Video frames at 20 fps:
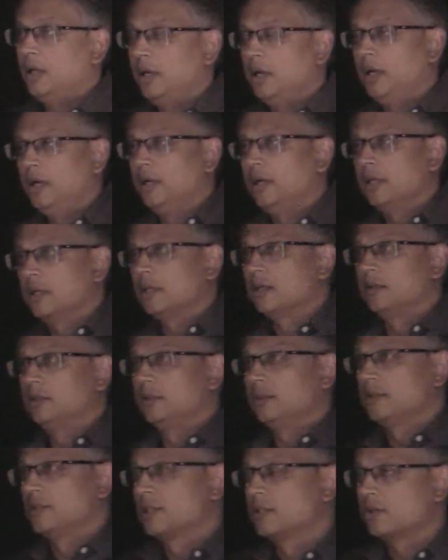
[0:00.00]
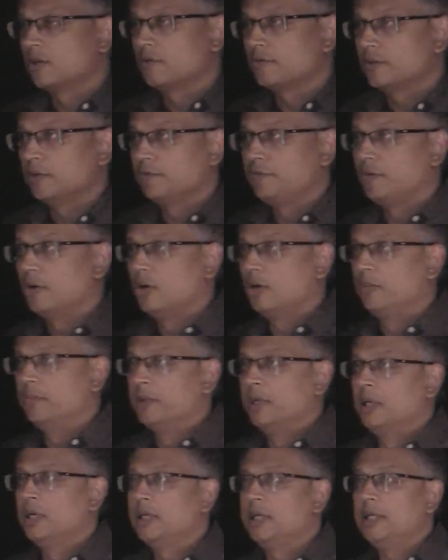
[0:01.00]
integrals of the
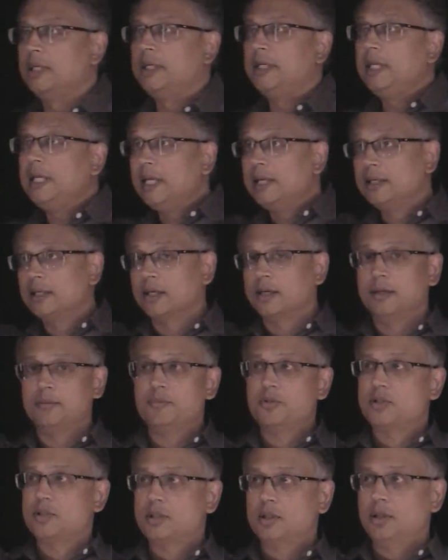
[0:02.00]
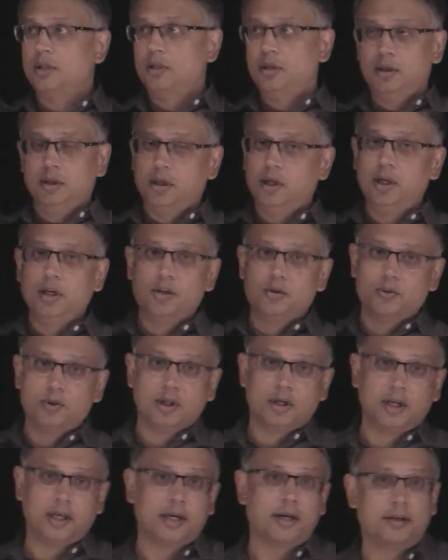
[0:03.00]
form t times e to the
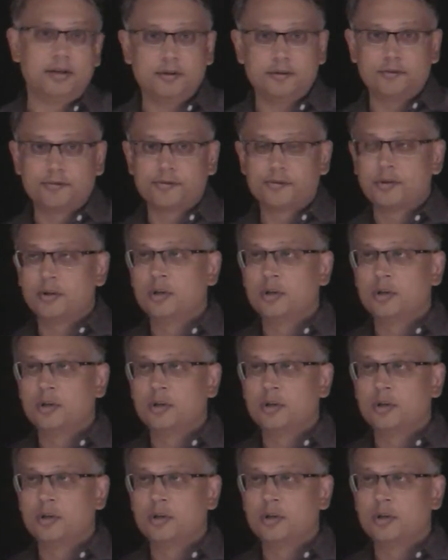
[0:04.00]
negative